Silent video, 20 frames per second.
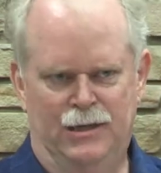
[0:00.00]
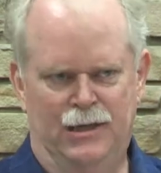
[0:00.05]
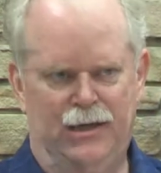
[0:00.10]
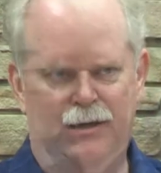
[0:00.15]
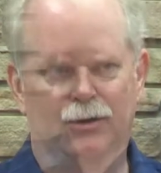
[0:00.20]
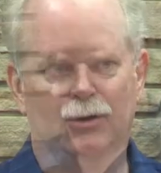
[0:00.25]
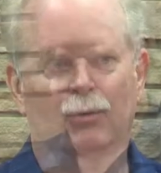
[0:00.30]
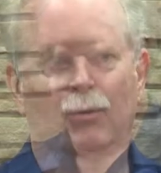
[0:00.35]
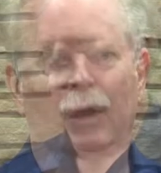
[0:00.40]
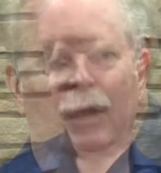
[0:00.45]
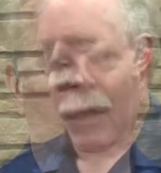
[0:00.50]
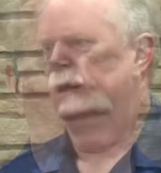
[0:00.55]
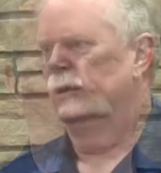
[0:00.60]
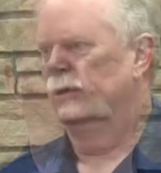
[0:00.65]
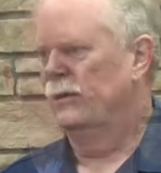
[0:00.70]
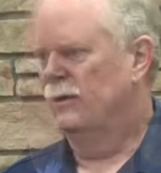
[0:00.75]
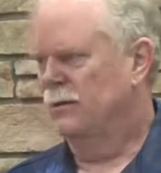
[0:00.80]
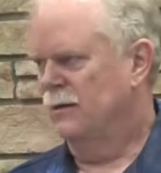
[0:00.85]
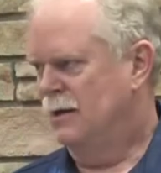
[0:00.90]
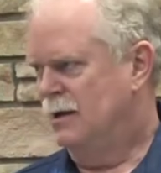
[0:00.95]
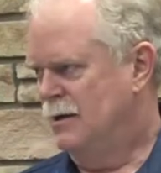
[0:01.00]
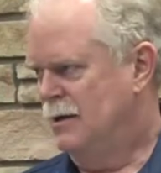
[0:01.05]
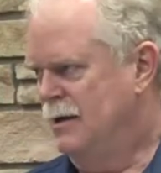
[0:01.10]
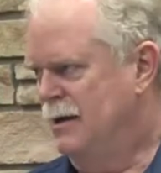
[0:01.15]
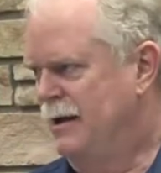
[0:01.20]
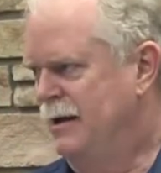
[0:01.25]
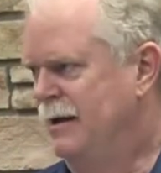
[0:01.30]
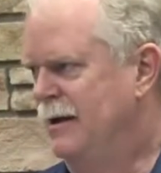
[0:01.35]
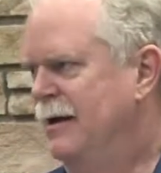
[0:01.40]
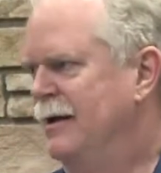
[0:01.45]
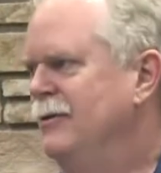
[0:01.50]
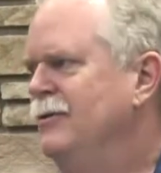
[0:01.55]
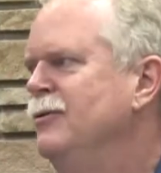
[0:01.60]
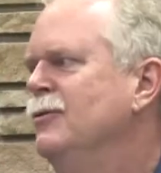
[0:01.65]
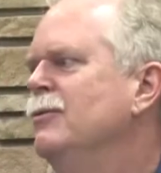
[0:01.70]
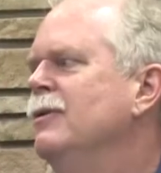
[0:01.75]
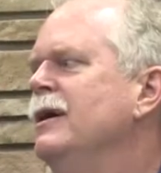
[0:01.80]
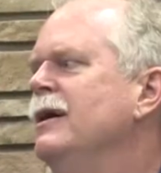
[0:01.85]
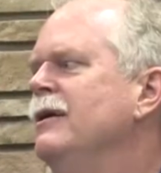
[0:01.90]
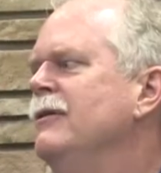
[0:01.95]
And you waited in line, and
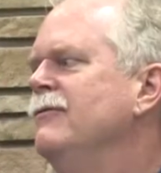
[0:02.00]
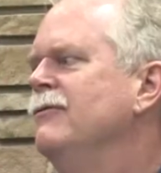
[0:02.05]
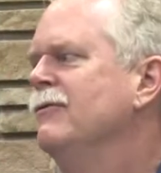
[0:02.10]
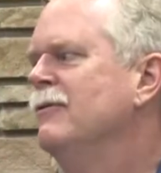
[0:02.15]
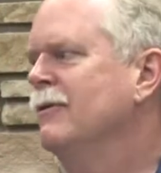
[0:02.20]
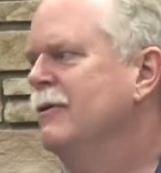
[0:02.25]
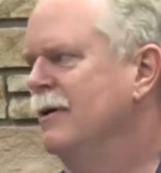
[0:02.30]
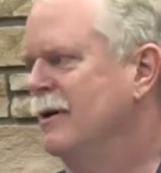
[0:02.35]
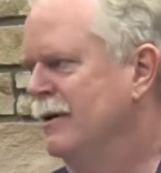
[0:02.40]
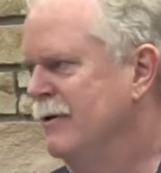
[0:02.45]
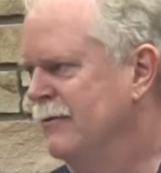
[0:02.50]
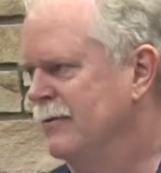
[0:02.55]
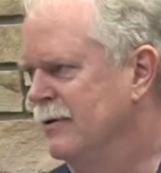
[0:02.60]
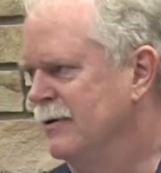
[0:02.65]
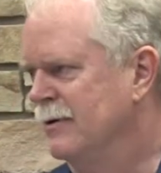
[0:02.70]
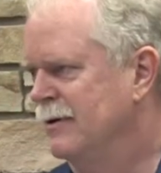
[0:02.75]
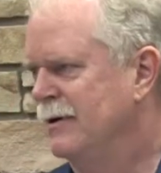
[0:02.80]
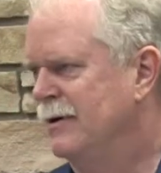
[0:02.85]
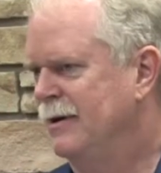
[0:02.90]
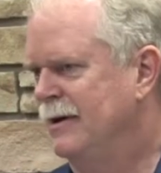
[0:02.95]
you waited forever,